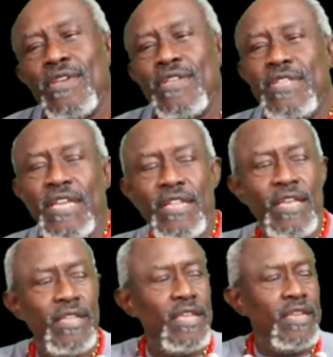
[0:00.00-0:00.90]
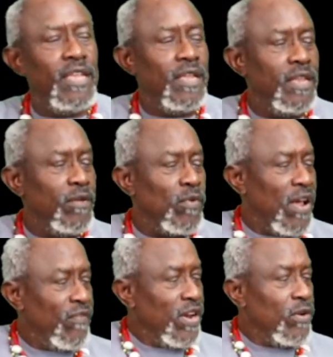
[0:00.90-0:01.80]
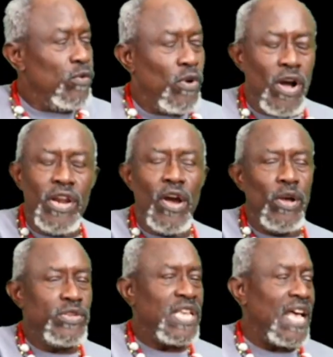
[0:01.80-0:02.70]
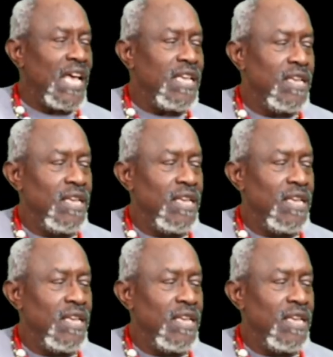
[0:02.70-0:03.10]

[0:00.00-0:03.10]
The reverend who on the outside